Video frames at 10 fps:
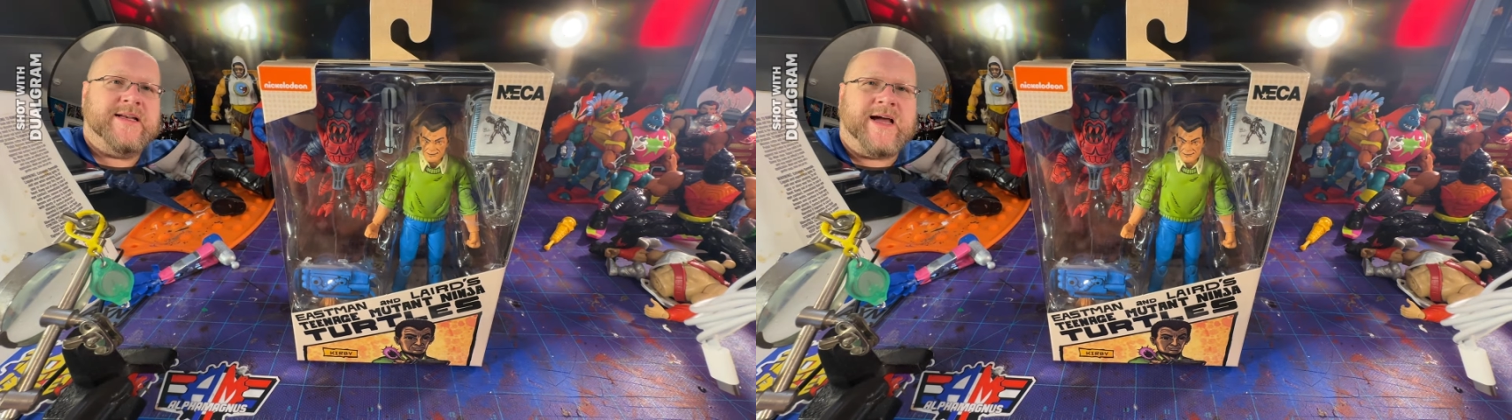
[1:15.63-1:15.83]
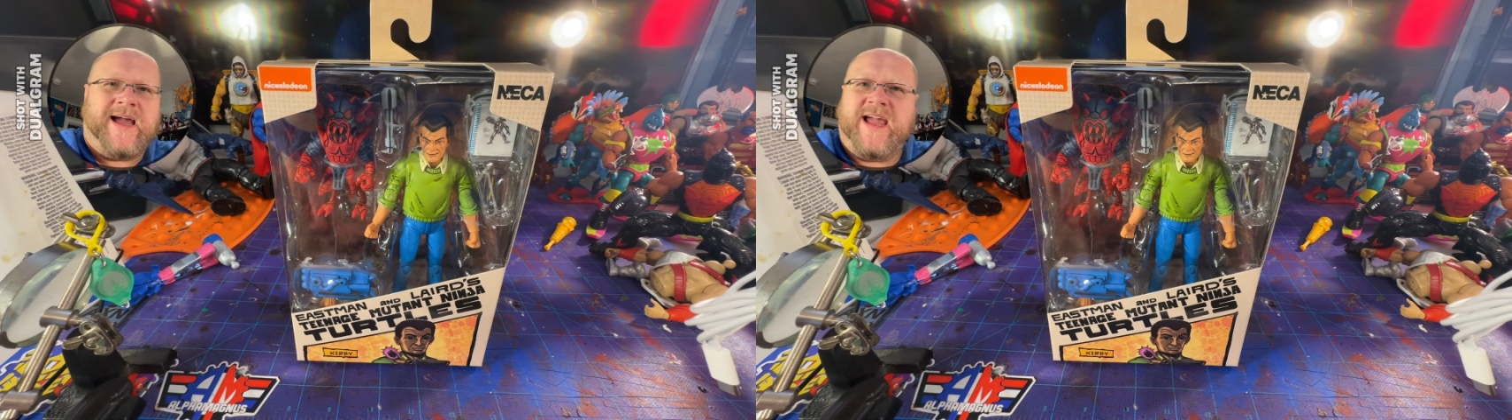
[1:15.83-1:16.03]

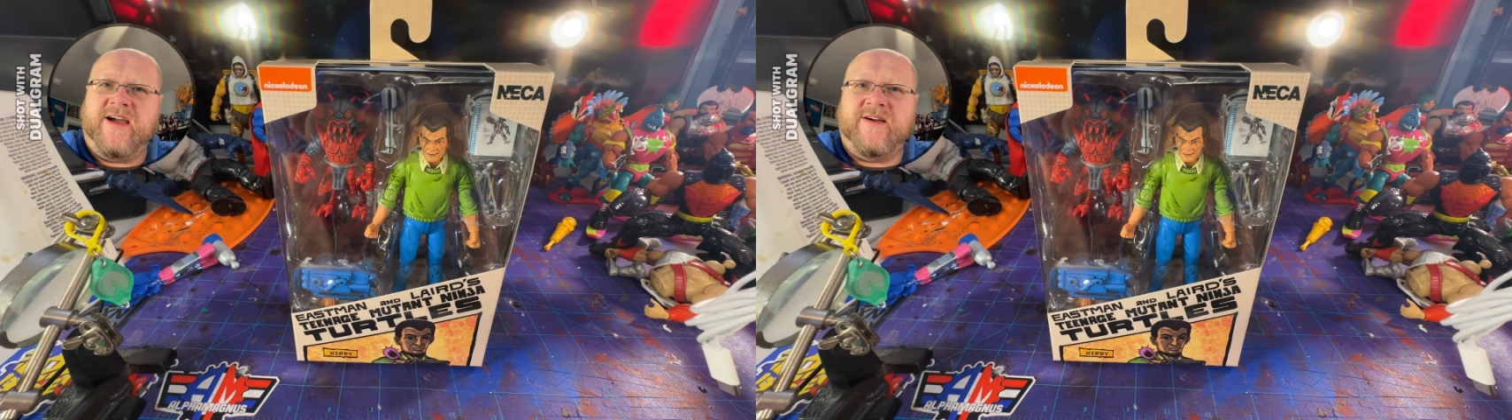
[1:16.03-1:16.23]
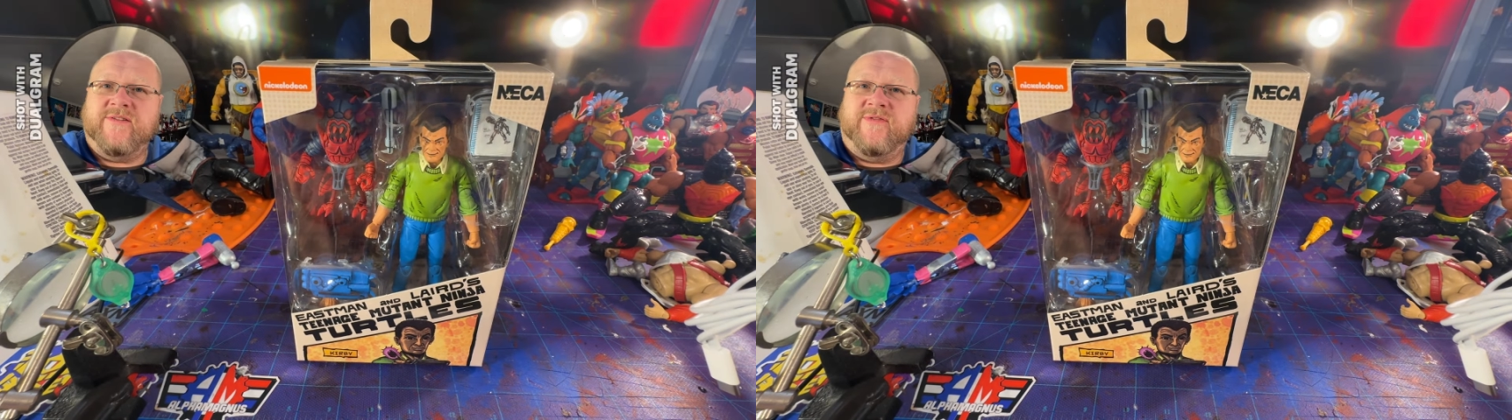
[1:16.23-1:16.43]
I
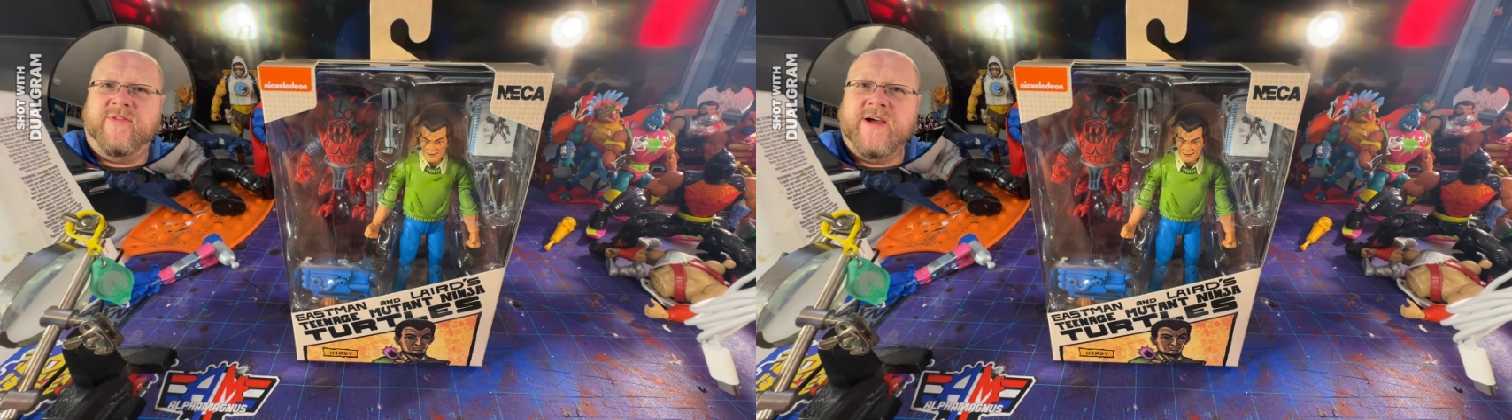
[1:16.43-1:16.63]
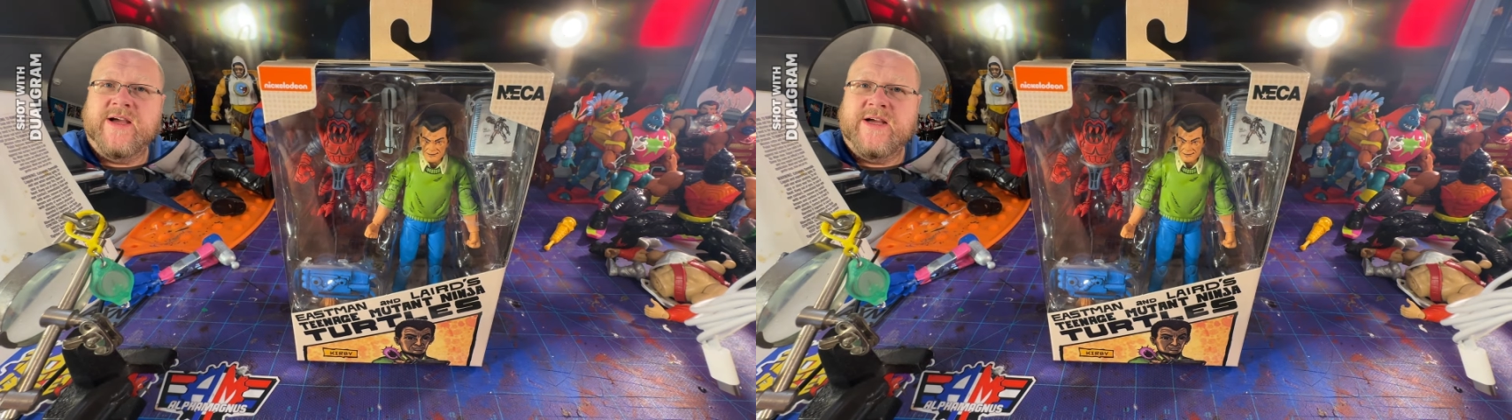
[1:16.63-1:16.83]
have
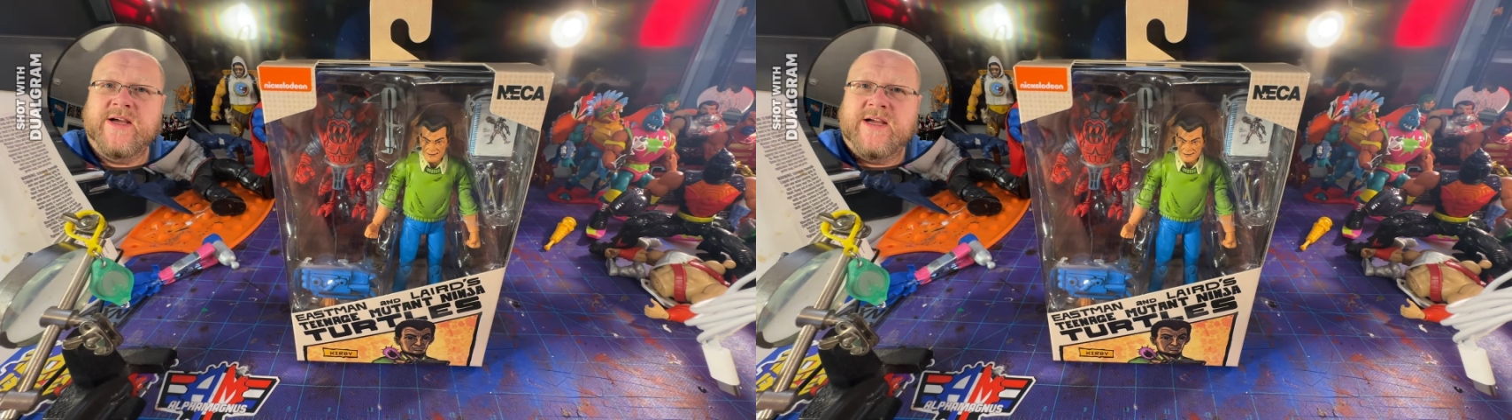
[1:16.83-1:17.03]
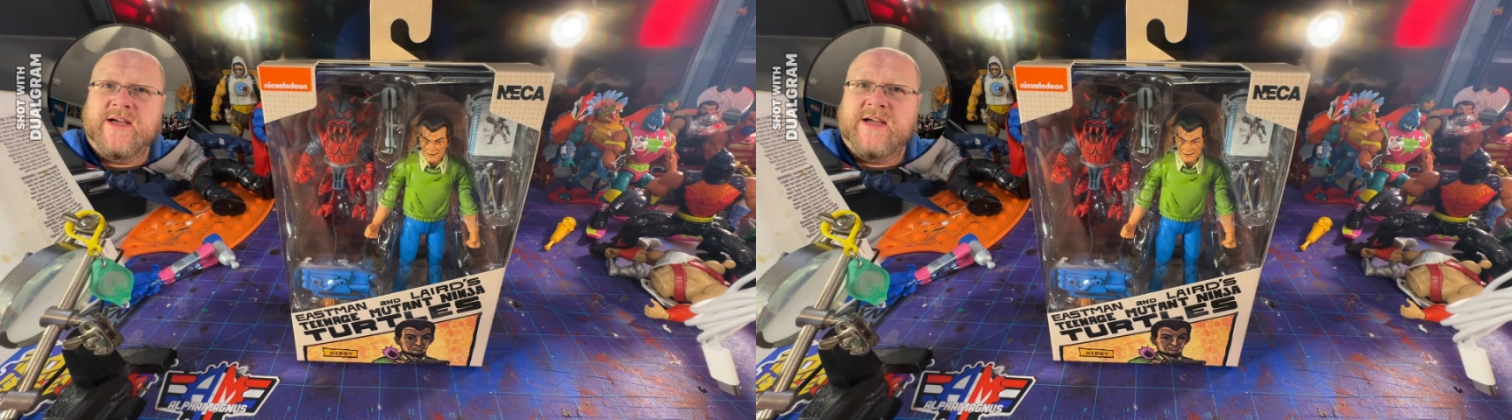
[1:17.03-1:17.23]

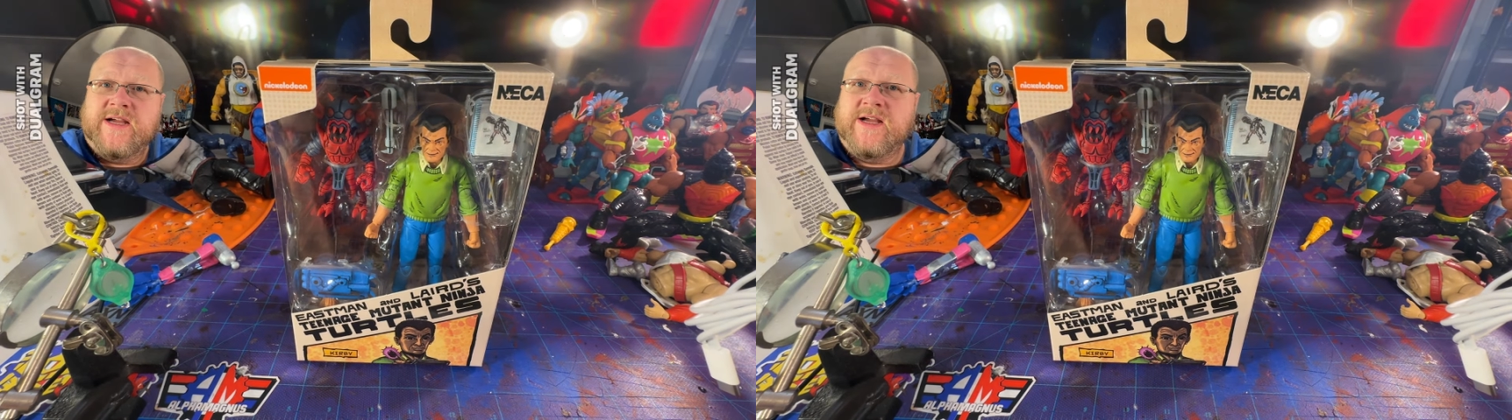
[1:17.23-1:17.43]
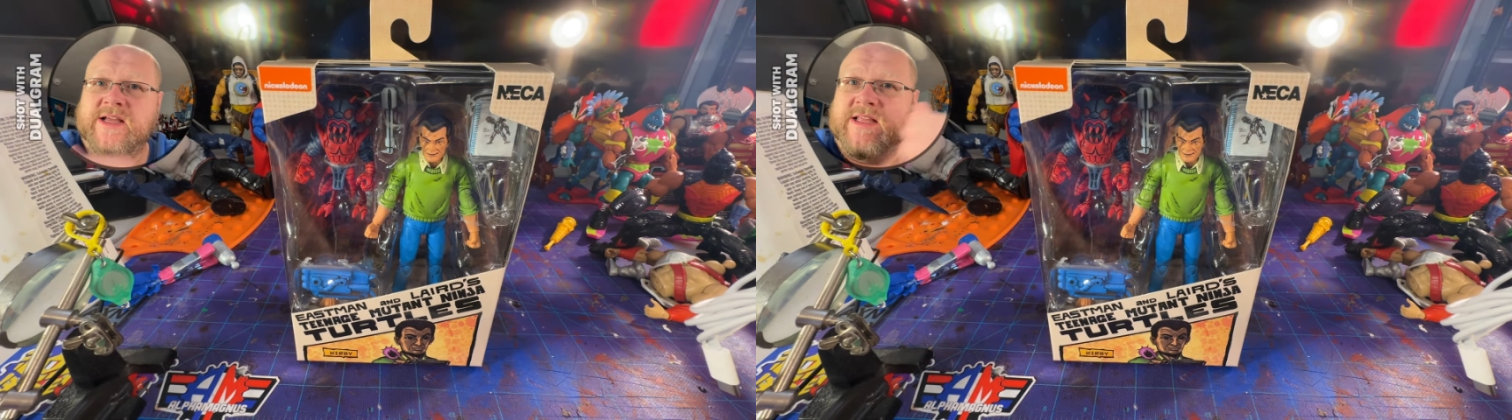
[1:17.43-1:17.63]

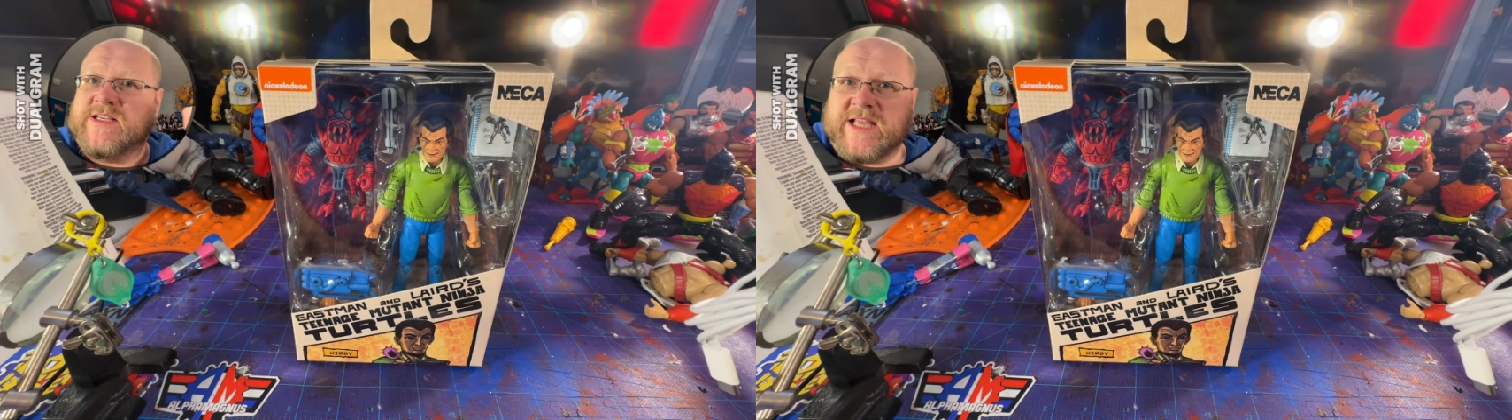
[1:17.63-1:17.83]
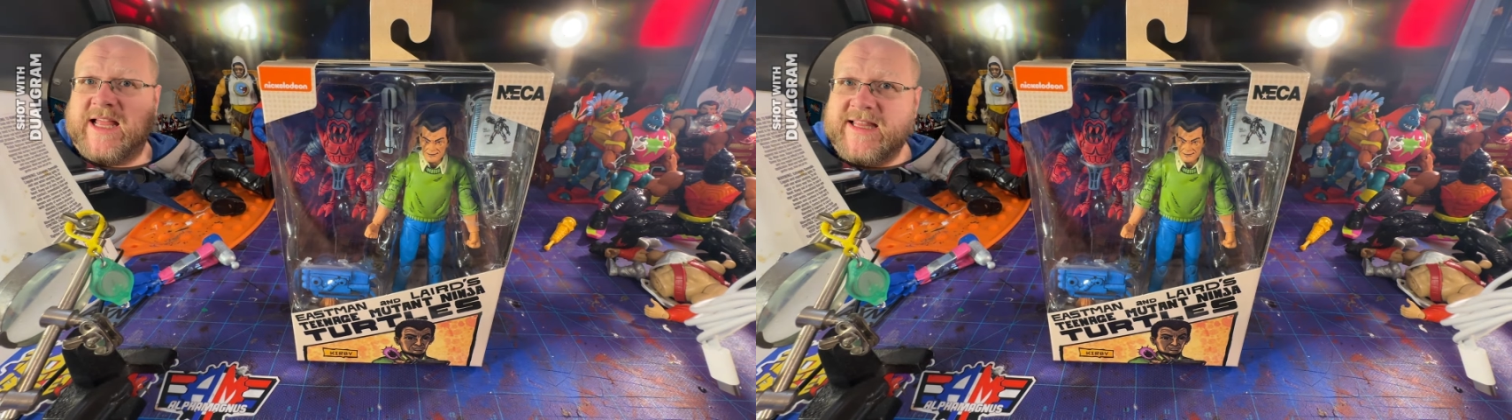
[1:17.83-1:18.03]
the
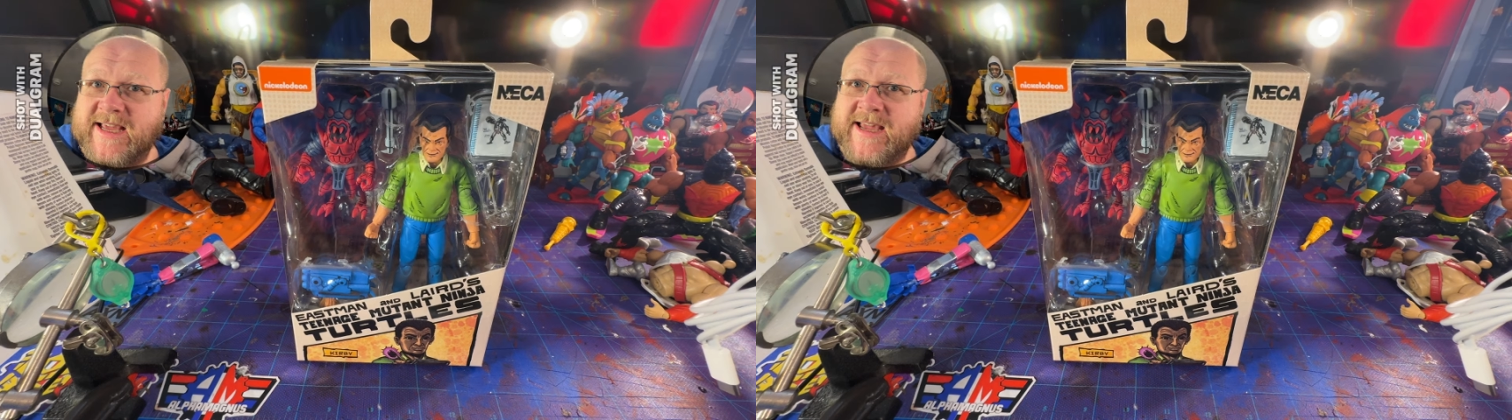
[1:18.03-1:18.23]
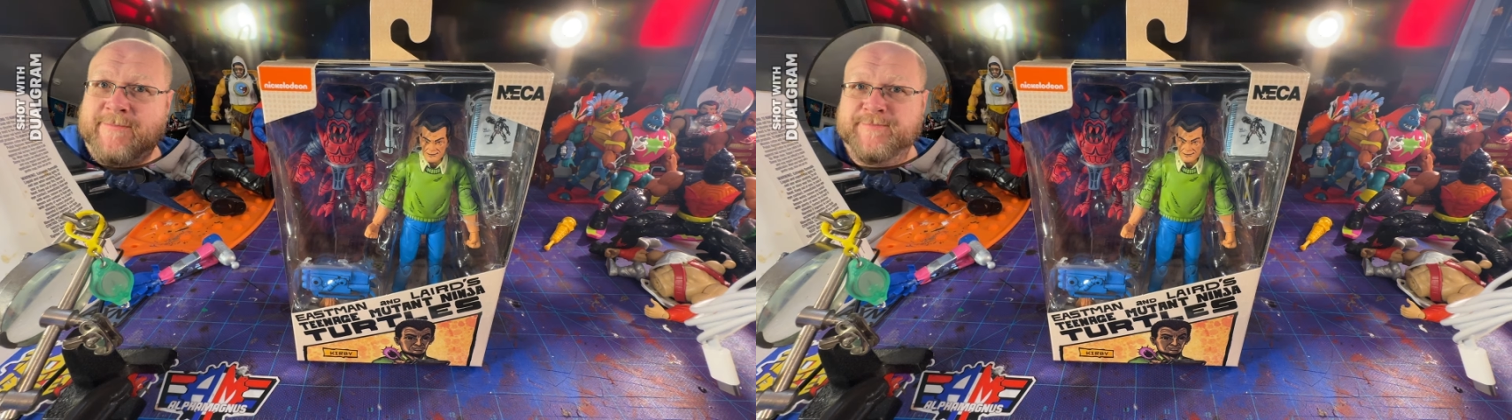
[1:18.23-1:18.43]
Stan Lee